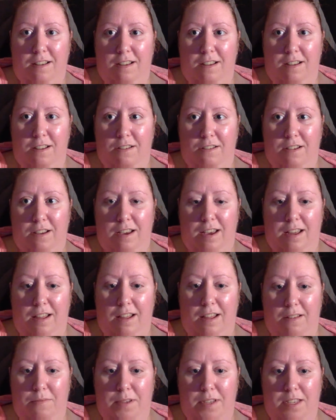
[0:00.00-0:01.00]
Okay,
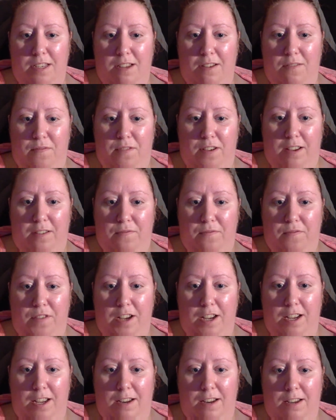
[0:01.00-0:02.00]
let me see if I can
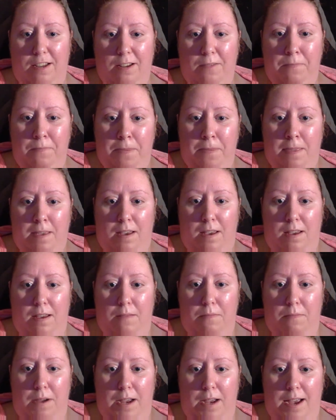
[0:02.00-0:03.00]
find
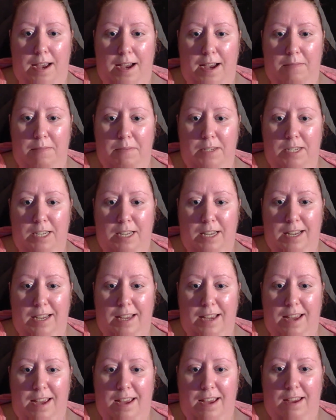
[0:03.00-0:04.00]
in my apps like
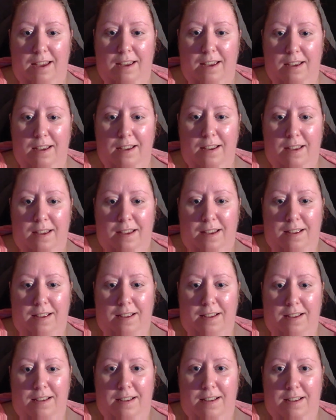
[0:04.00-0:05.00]
a
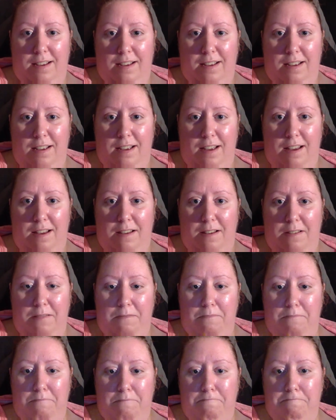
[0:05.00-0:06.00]

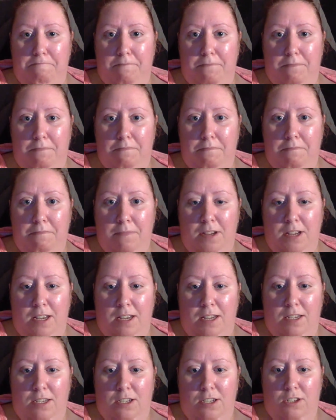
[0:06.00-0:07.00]
um,
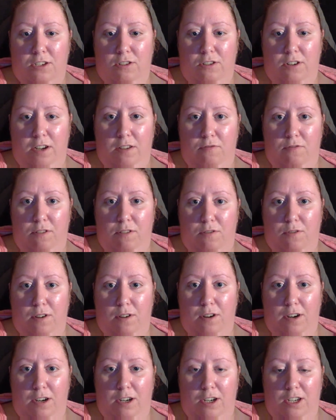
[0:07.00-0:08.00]
screen
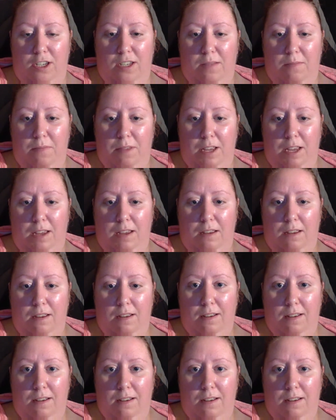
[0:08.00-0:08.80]
recorder or something.